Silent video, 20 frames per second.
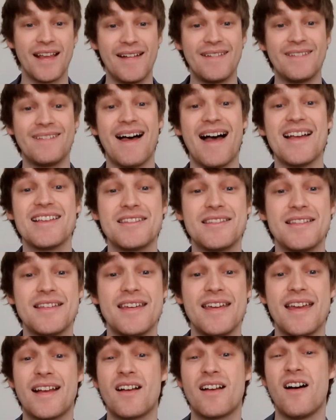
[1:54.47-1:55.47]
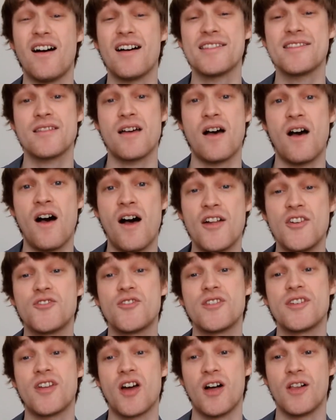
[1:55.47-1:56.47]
And lastly, it costs $100